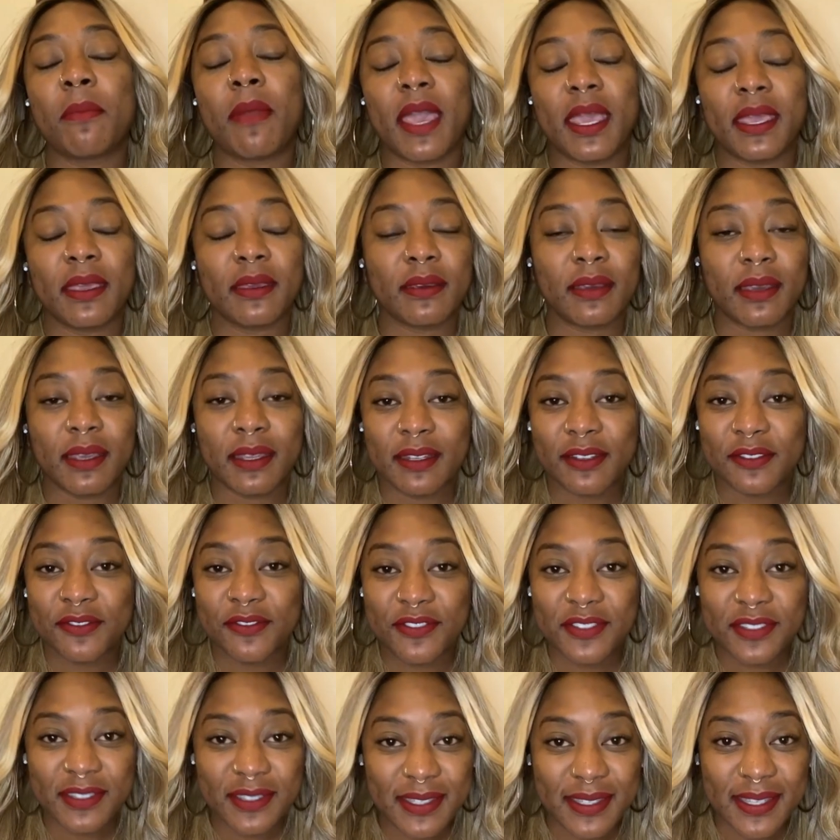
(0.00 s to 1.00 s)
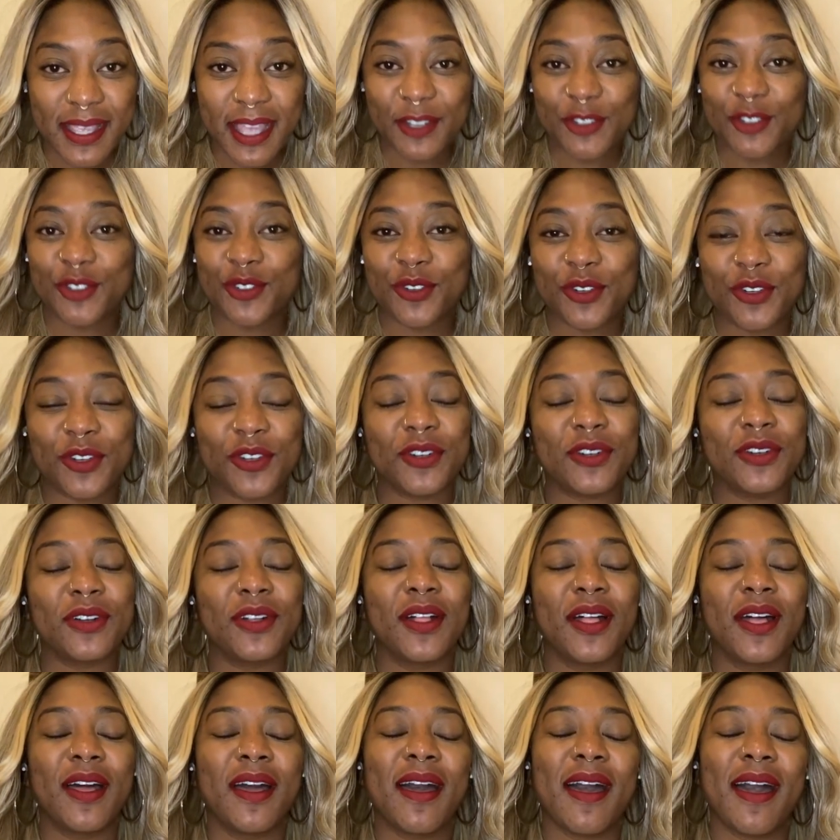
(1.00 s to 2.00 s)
my kind of central